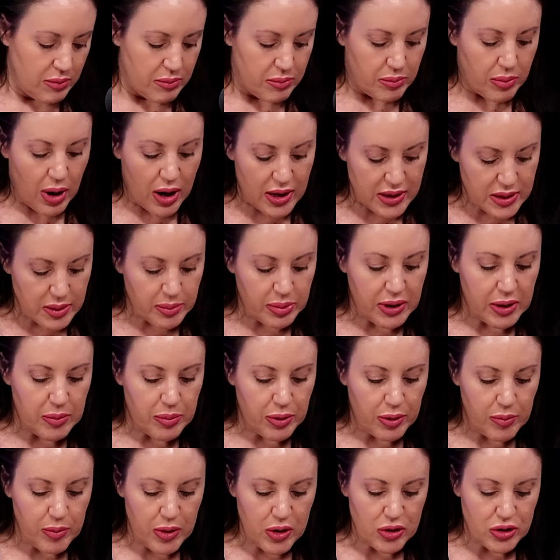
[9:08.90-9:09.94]
possibly
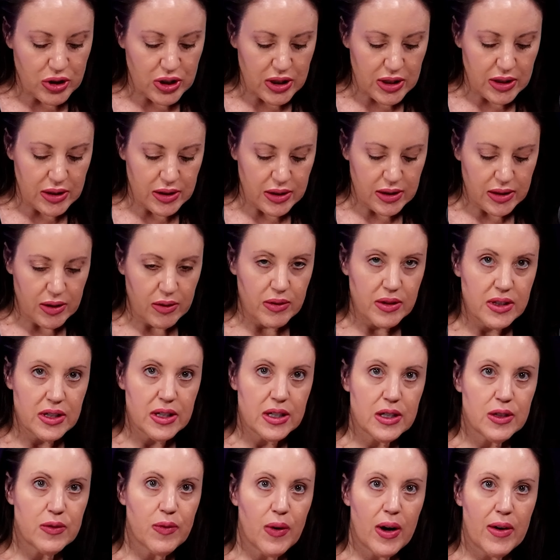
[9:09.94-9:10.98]
promotions. There is
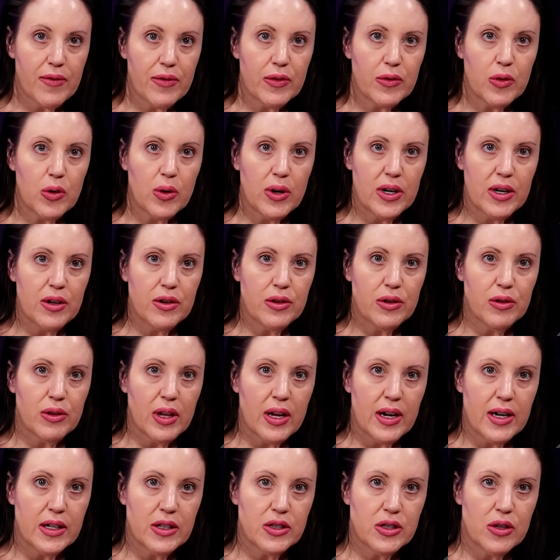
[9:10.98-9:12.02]
this five of coin
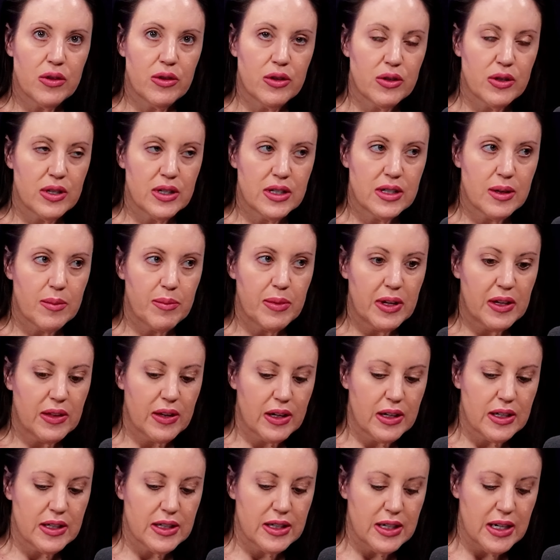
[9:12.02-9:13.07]
underlying, so there is something
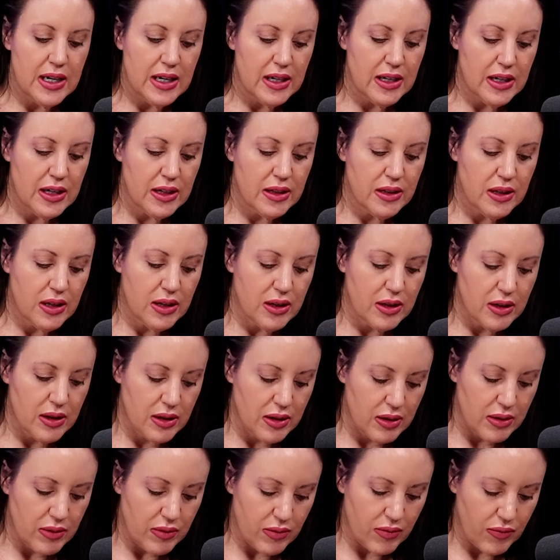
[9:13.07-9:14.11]
that is needed,
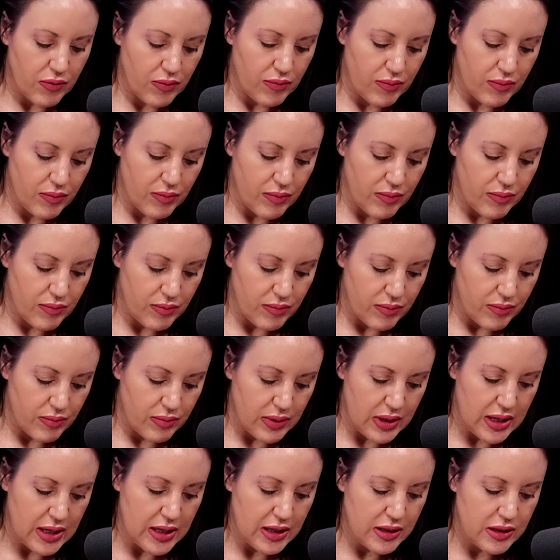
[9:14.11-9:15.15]

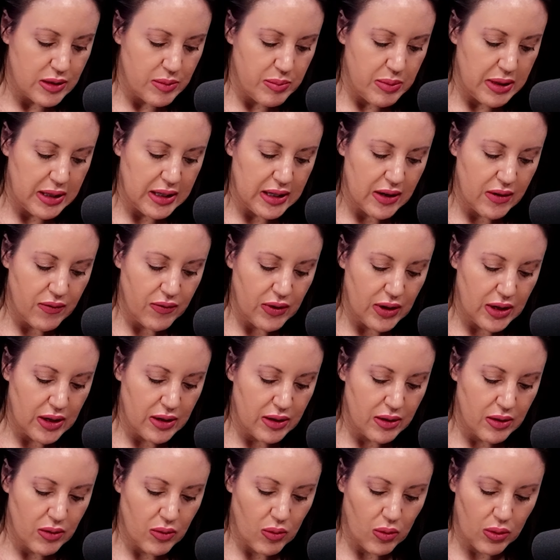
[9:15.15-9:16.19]
needed to be
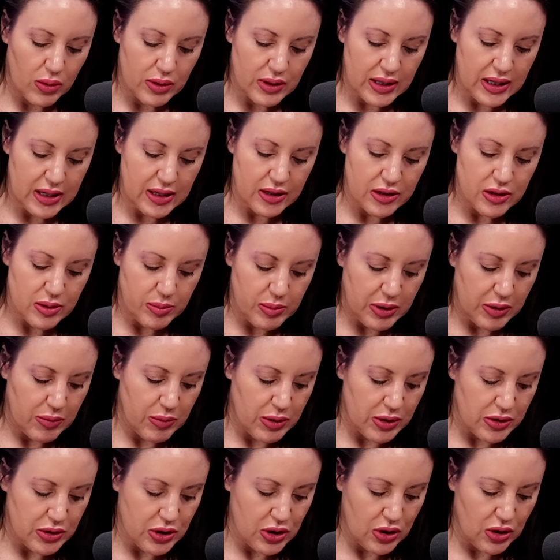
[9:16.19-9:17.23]
given or needed to be
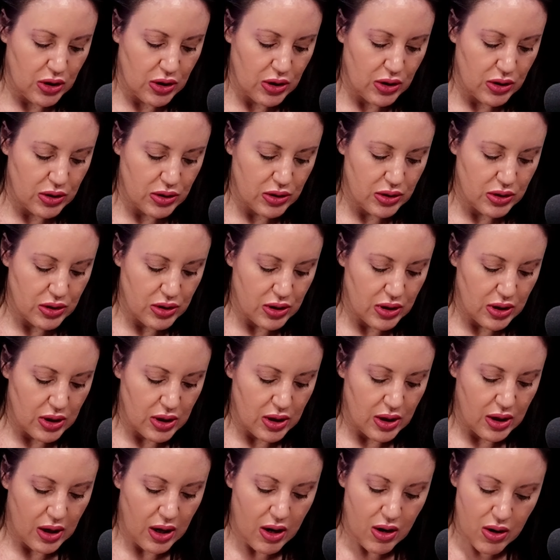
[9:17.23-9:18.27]
returned.
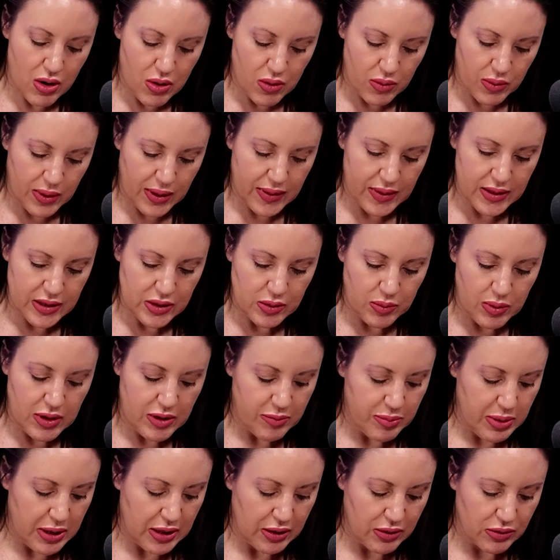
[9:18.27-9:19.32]
Oh, and this Queen
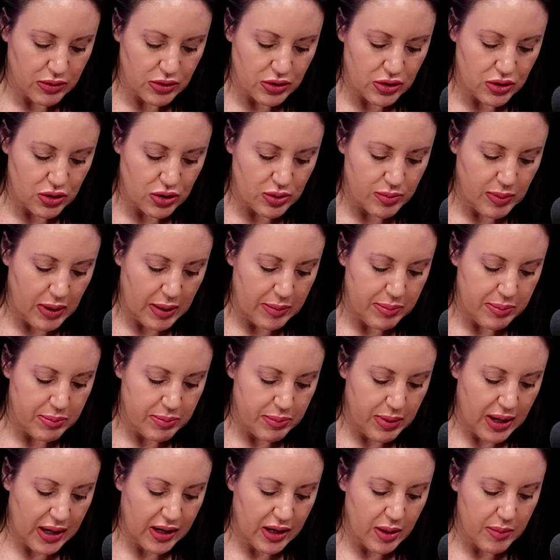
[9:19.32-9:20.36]
of Pentacles shows back
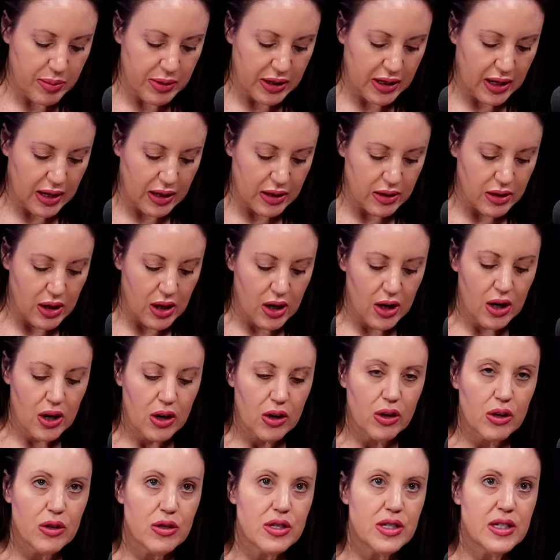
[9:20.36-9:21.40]
back up again.
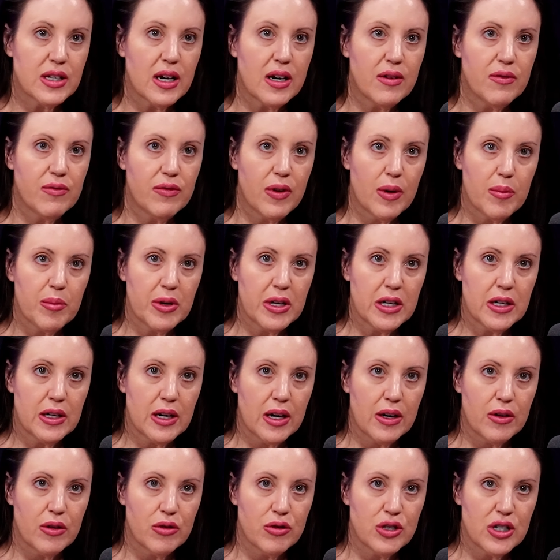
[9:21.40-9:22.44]
Earth sign, feminine
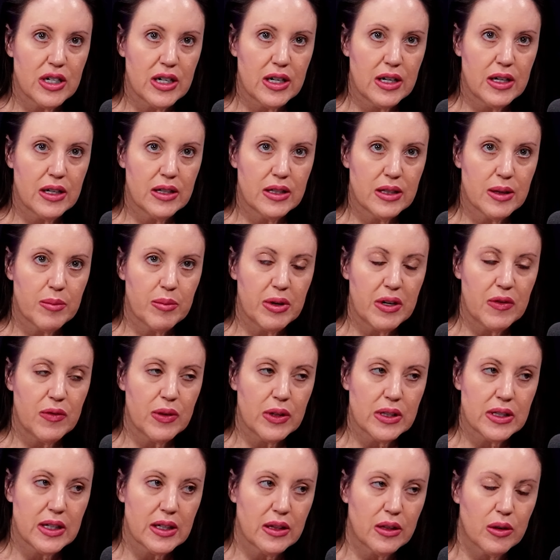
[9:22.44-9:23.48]
energy. Somebody
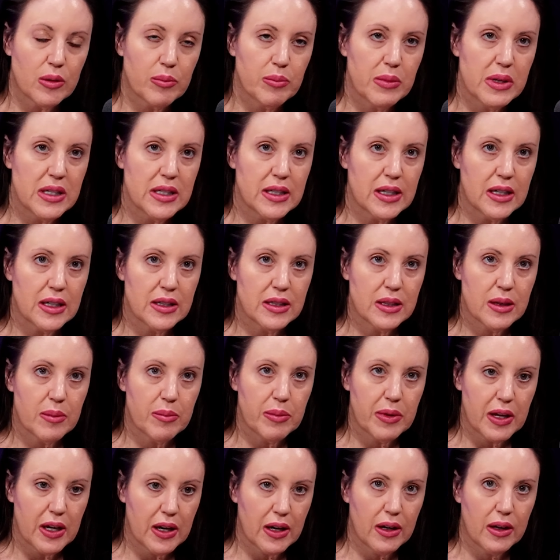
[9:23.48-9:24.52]
feels like they're missing
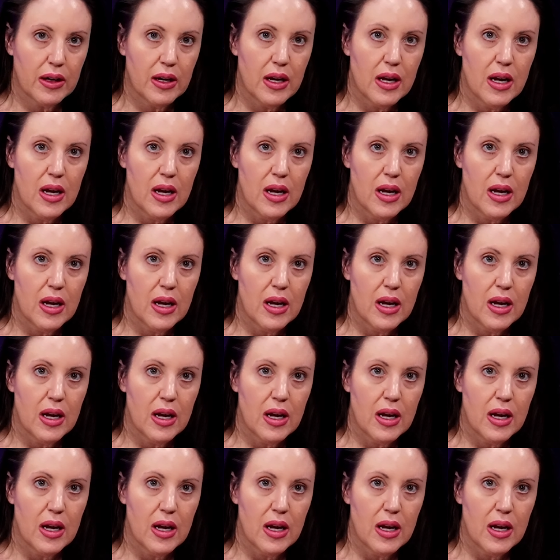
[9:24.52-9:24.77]
something.